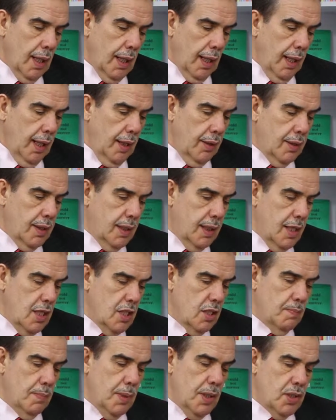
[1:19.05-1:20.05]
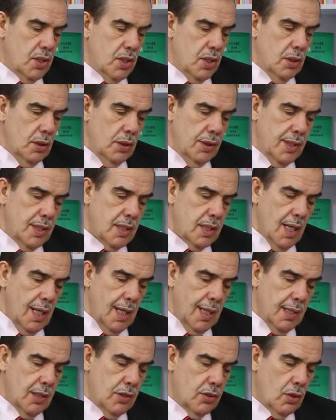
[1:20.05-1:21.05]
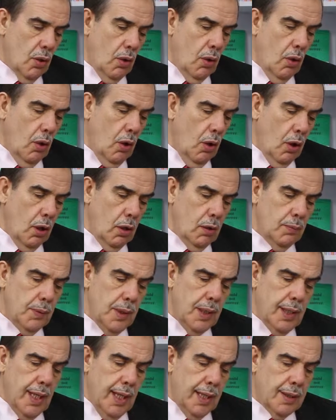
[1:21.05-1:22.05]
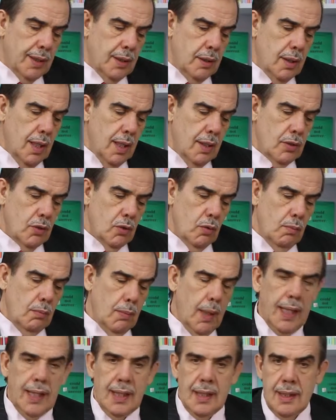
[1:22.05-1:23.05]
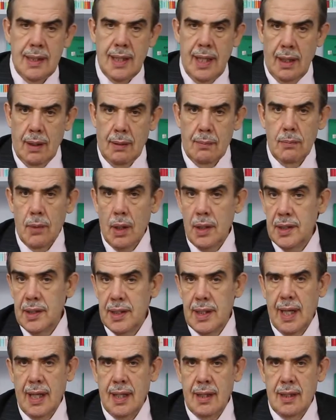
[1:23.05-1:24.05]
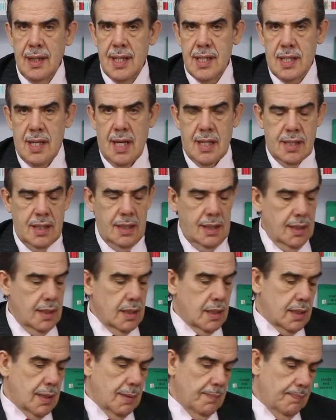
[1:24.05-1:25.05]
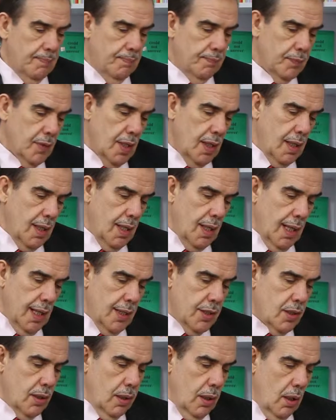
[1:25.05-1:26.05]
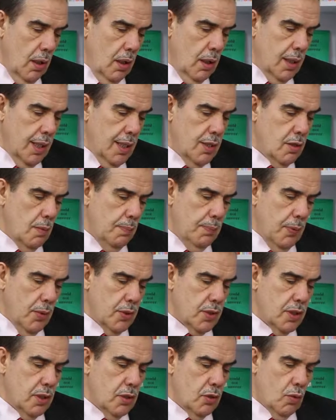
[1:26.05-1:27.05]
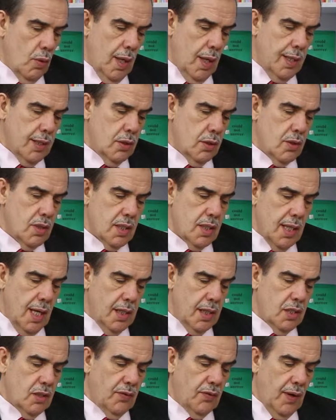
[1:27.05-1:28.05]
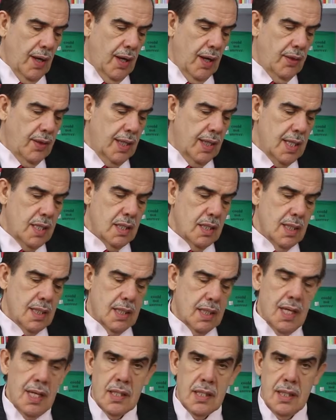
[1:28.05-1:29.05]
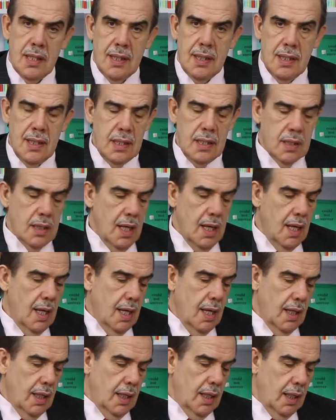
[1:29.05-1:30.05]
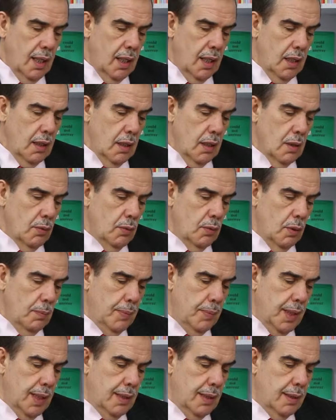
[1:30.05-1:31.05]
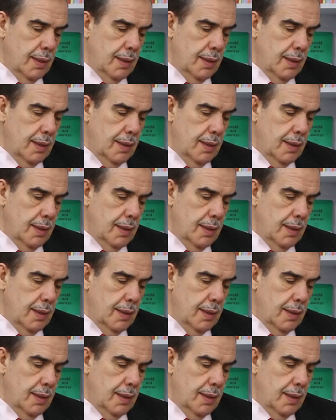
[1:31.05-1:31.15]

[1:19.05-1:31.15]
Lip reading: and these bestial desires are all related to mundane necessities. As long as a person tries to satisfy these necessities, he will be